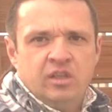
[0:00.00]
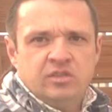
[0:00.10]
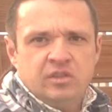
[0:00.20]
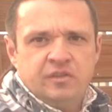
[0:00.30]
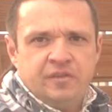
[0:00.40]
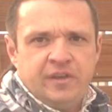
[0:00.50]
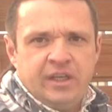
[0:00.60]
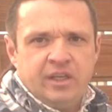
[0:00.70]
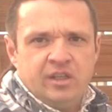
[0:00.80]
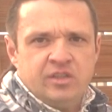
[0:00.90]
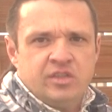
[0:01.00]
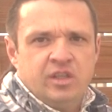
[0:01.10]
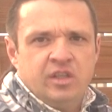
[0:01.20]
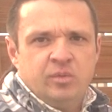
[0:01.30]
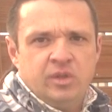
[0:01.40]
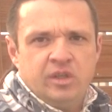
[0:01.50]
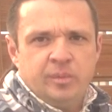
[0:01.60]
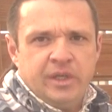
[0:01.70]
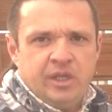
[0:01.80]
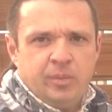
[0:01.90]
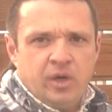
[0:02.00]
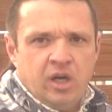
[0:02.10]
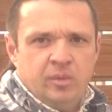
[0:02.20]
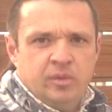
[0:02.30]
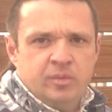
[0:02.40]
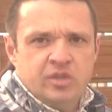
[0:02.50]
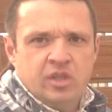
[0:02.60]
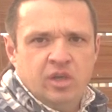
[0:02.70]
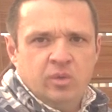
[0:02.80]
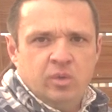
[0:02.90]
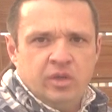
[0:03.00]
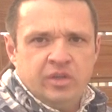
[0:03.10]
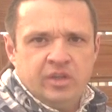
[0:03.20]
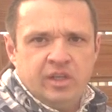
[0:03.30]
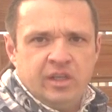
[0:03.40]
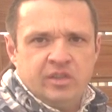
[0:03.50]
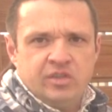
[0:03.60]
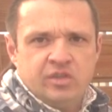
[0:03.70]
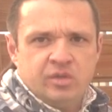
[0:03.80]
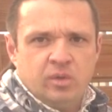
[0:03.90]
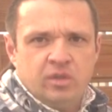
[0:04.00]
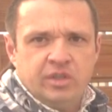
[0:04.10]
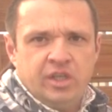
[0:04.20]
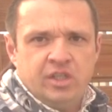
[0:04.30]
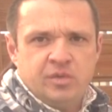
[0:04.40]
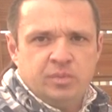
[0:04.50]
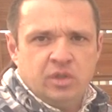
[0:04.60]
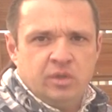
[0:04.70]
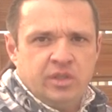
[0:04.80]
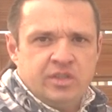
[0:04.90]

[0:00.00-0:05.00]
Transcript: little fans with their many problems with this, a squirrel cage blower.